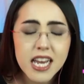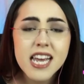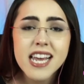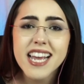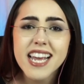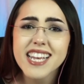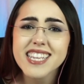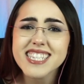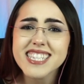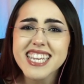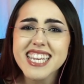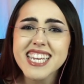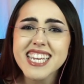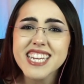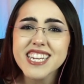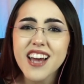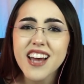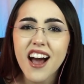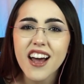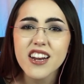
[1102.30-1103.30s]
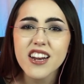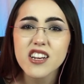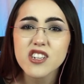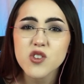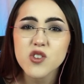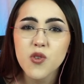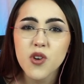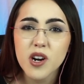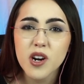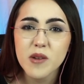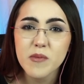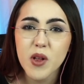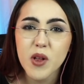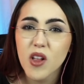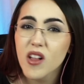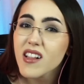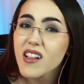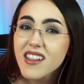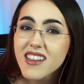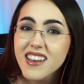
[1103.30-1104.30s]
Is he not
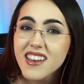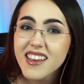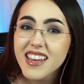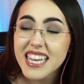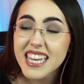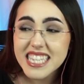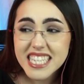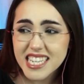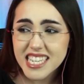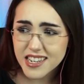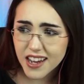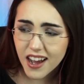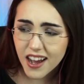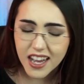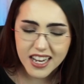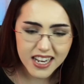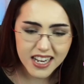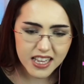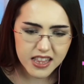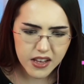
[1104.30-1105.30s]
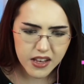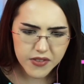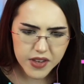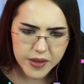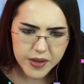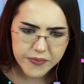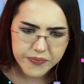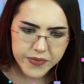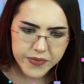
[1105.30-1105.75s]
adorable? Is he not? I love him.